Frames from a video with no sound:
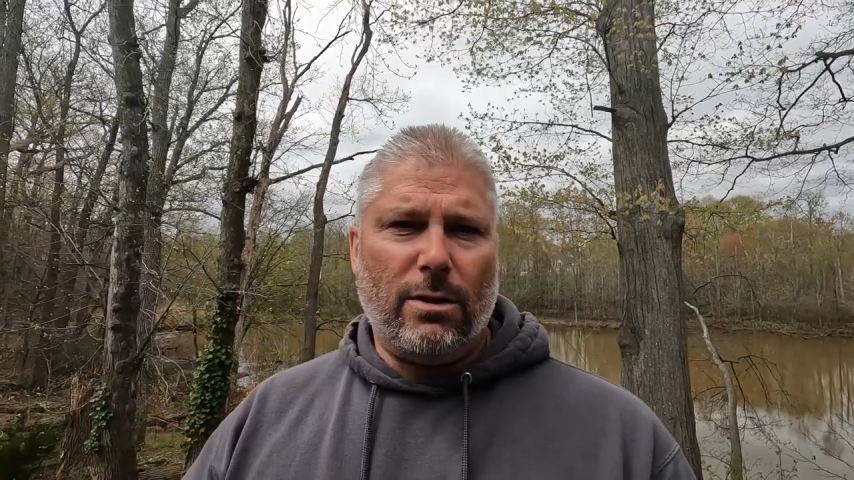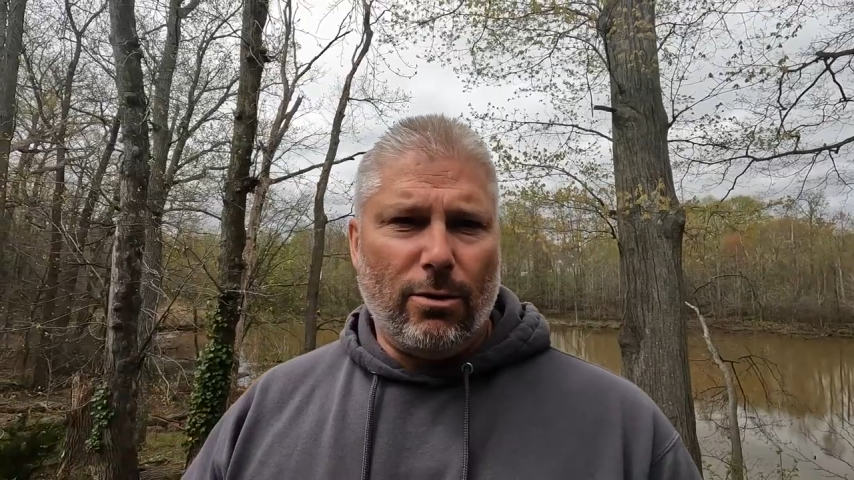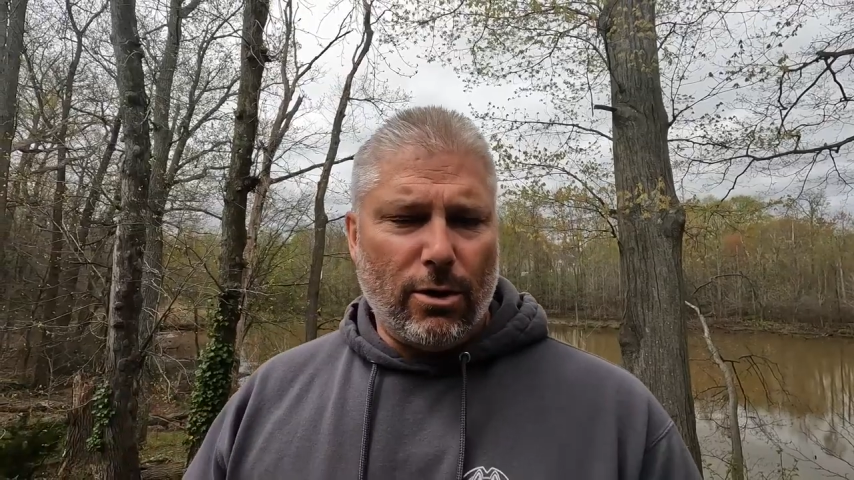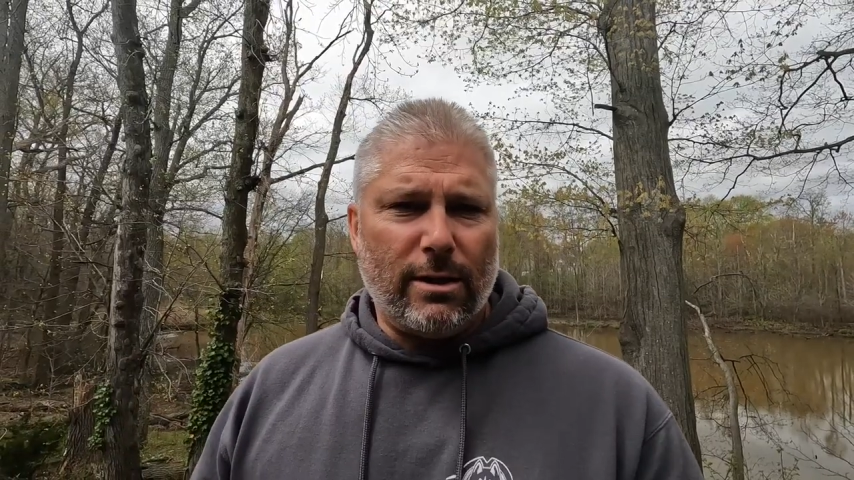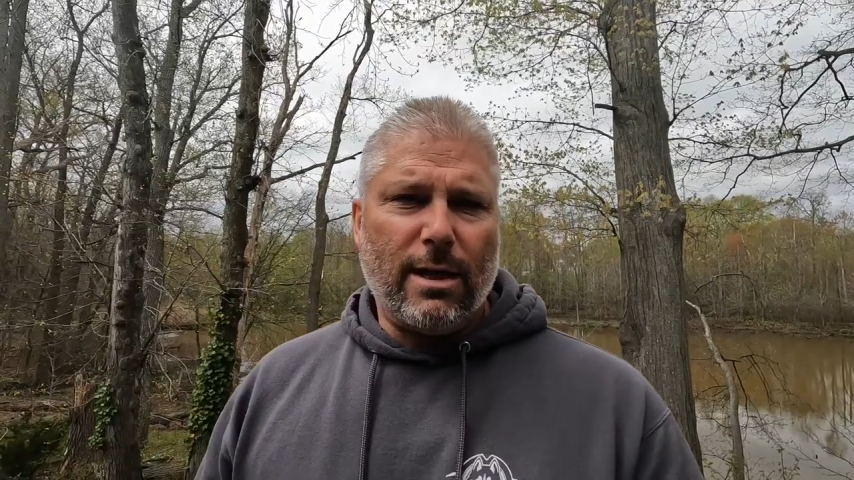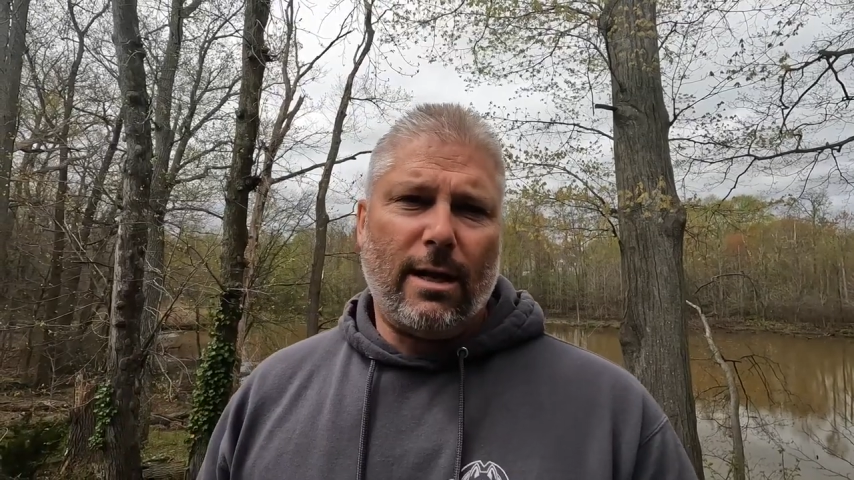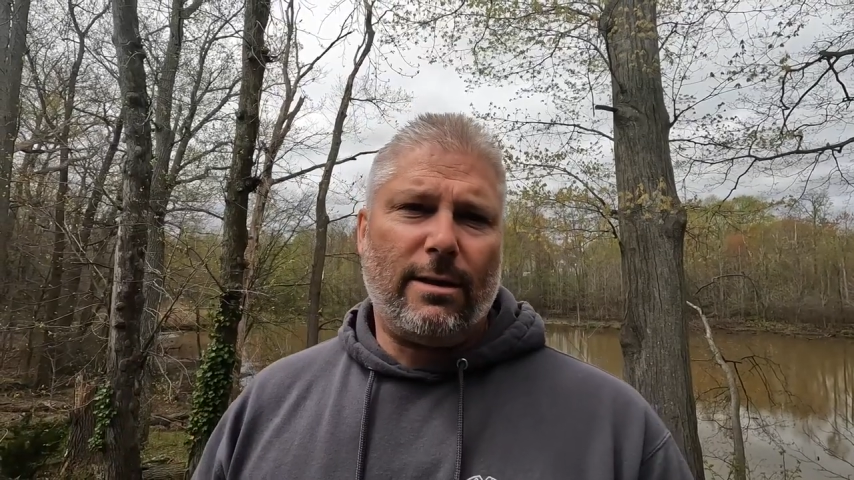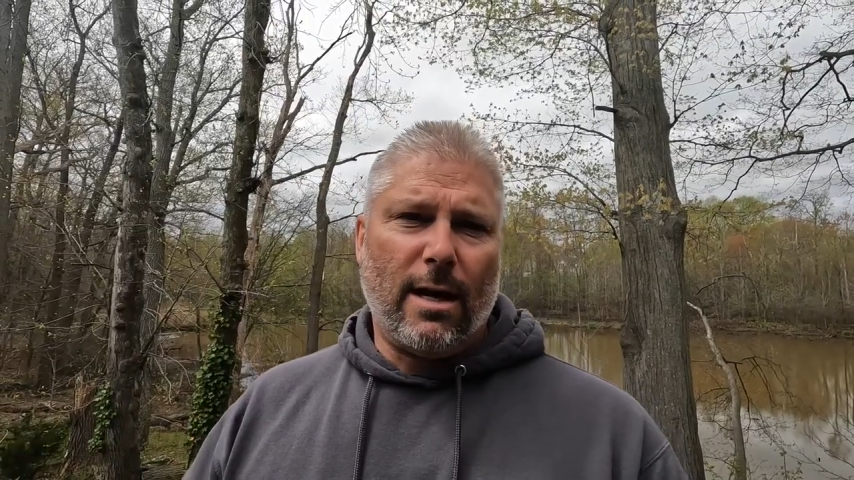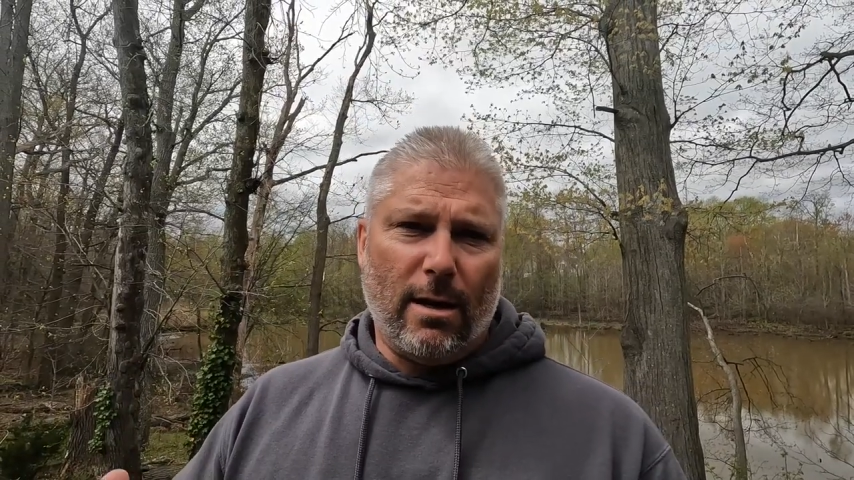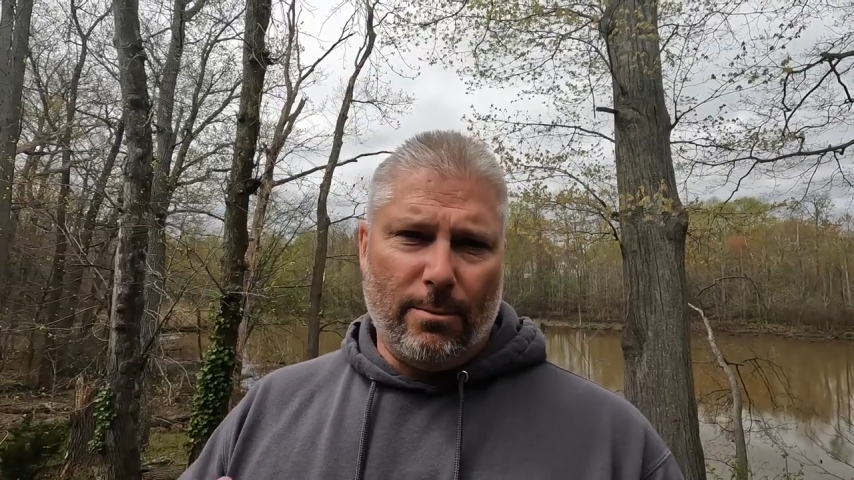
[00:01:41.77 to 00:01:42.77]
you know, you can take it
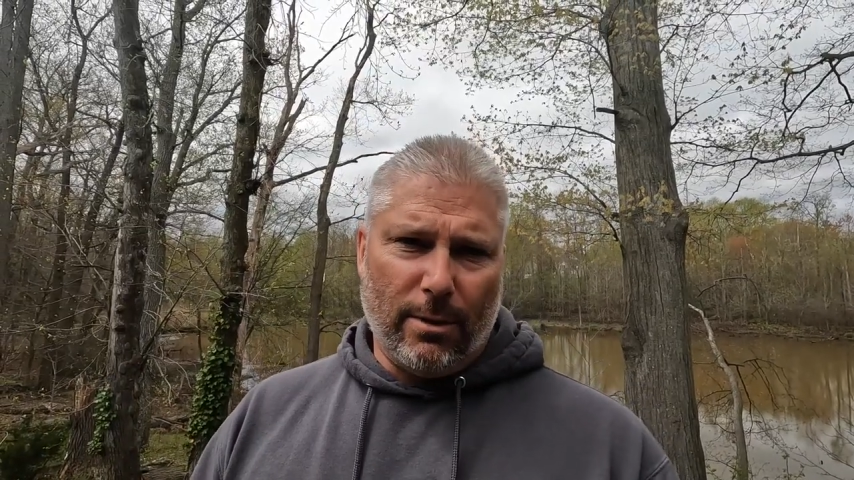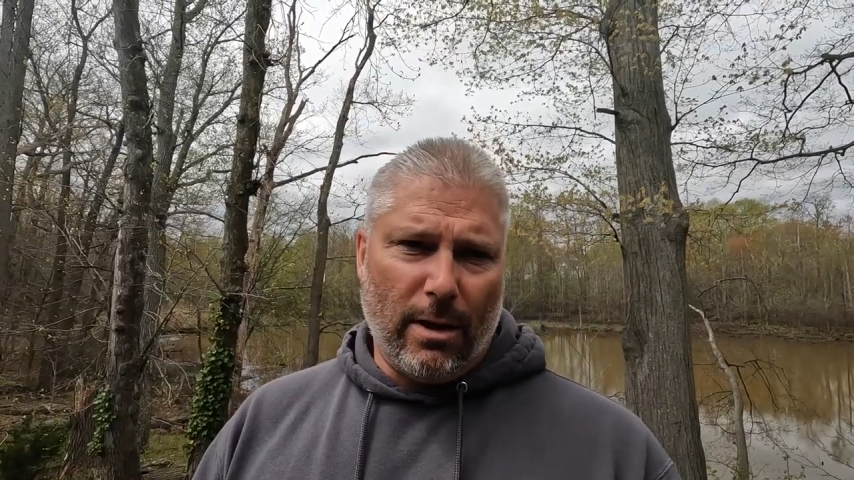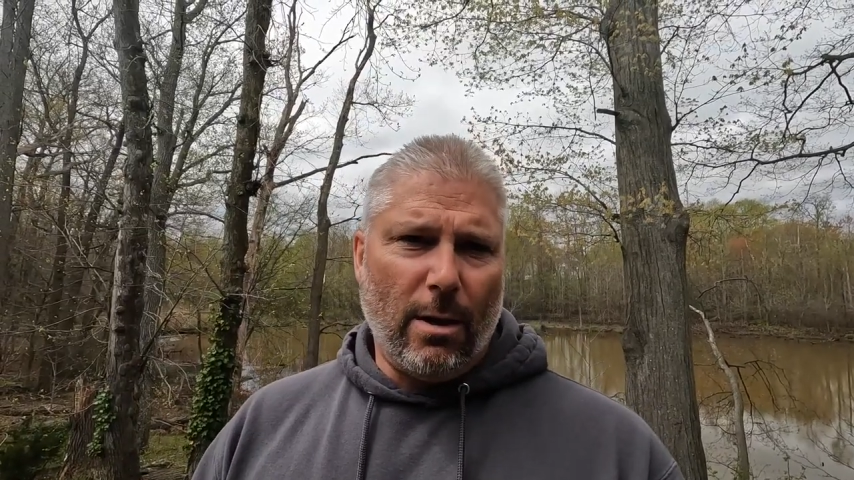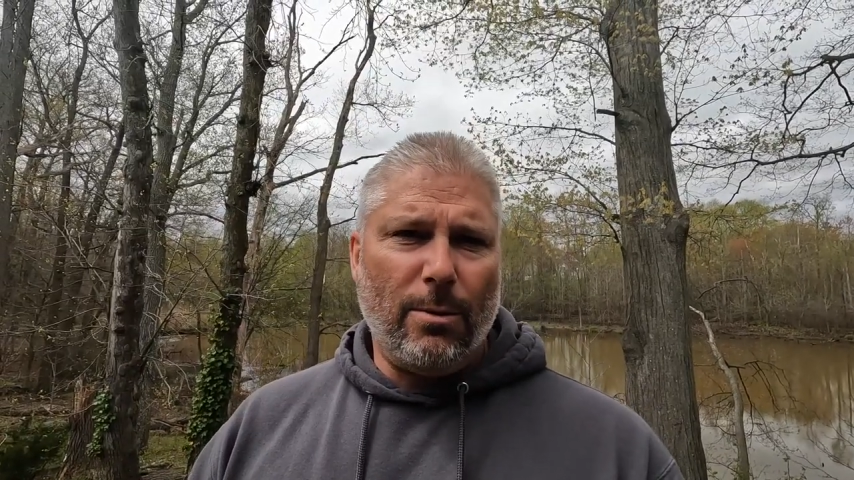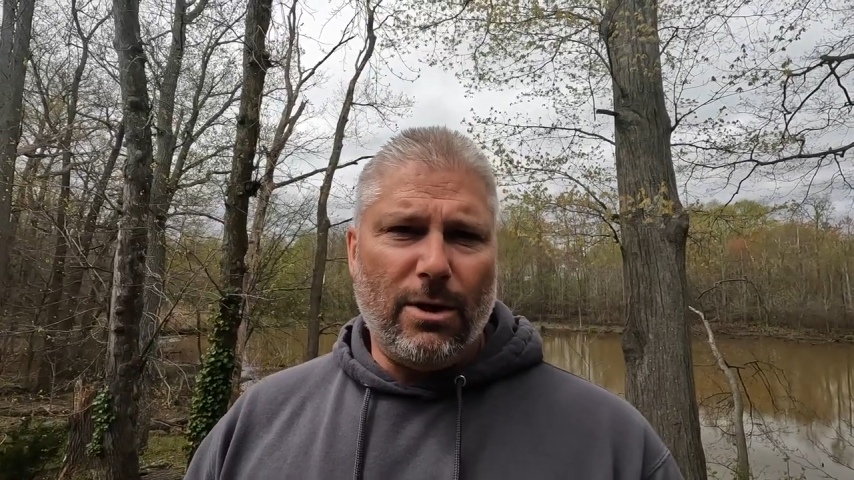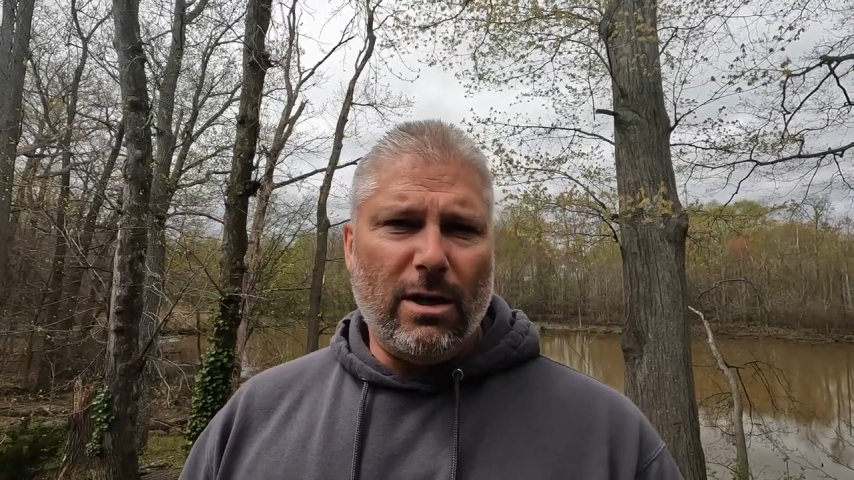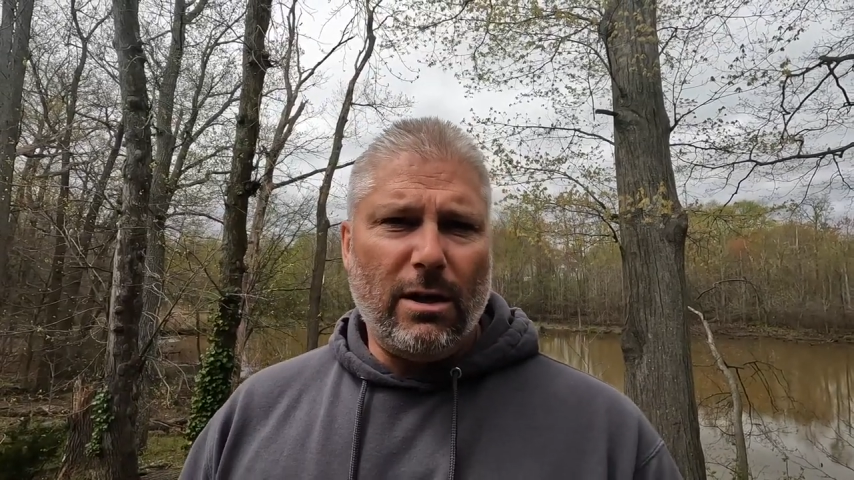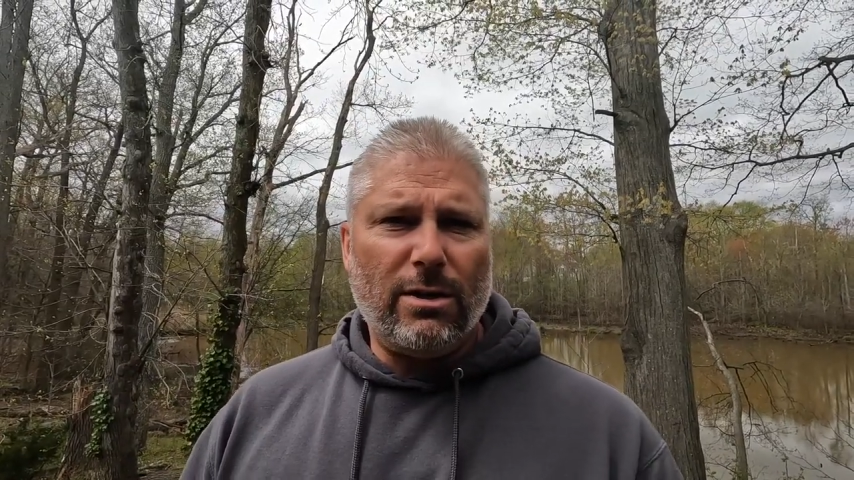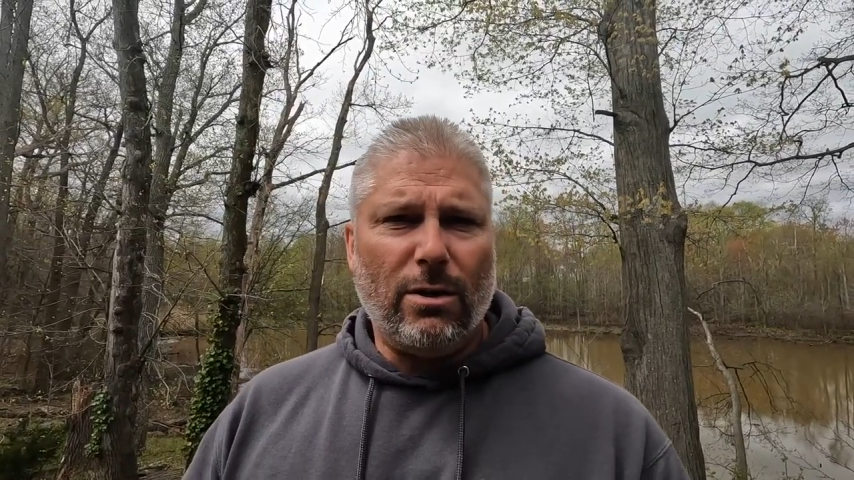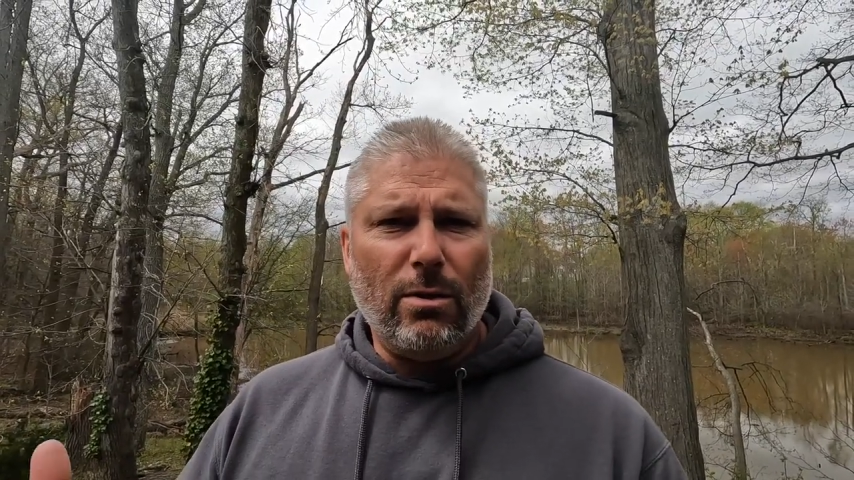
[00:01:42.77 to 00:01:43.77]
down, put it up when you
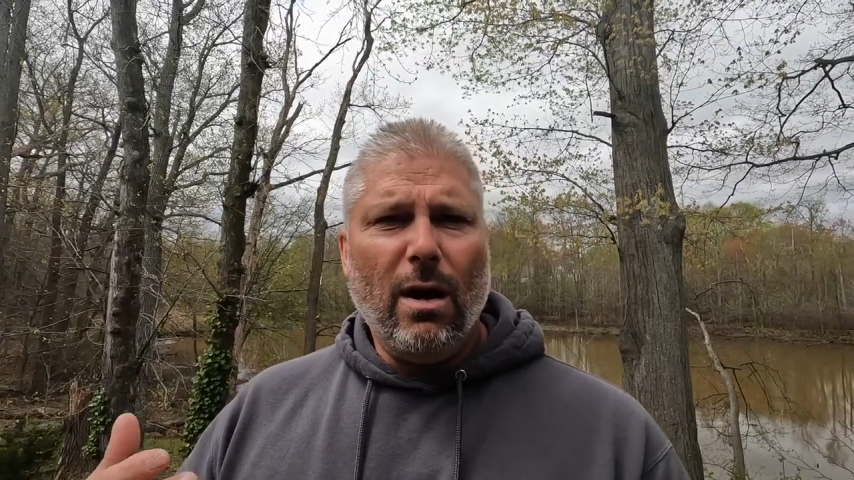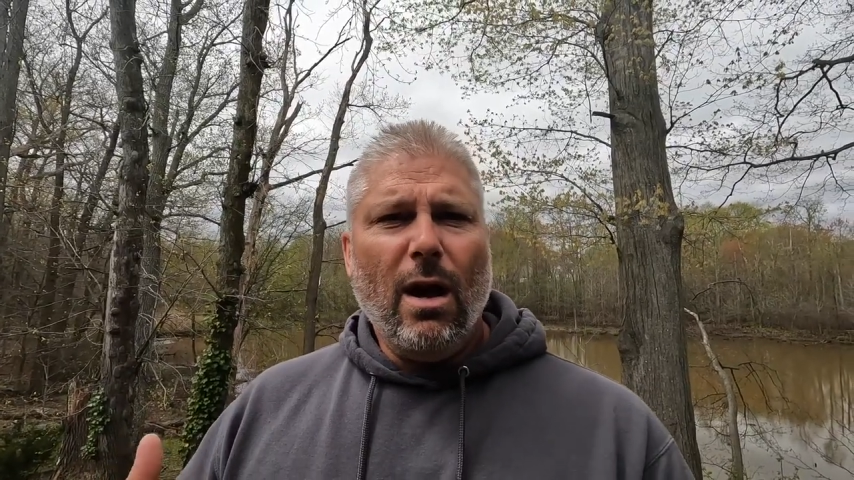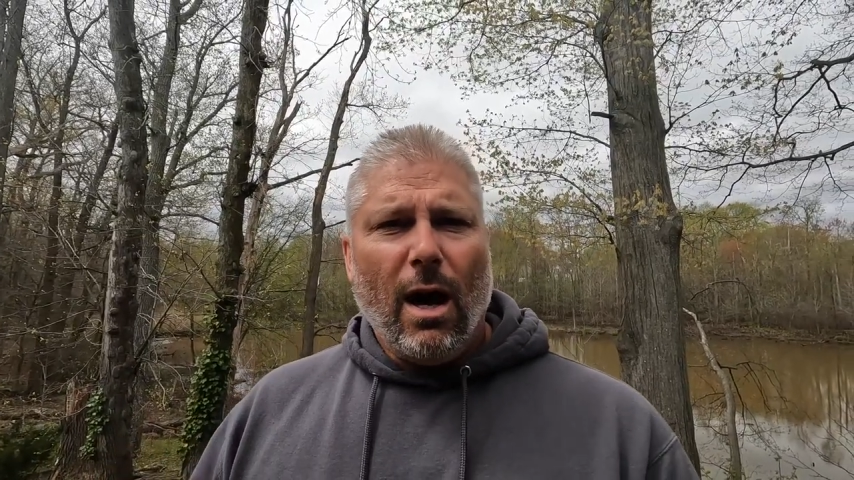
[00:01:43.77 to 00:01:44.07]
need to.